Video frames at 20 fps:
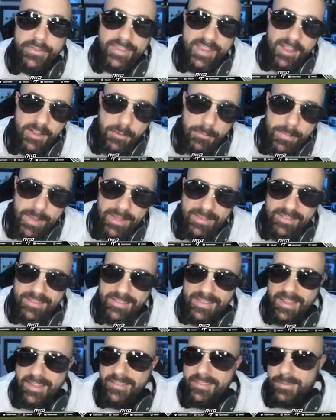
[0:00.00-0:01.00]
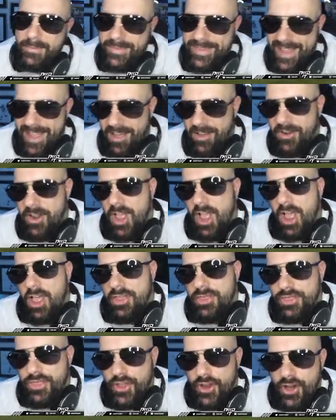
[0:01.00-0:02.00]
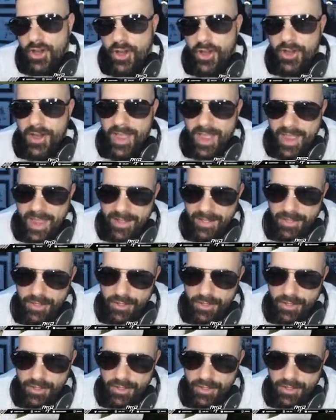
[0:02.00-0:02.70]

Taylor Mays takes him down. Third and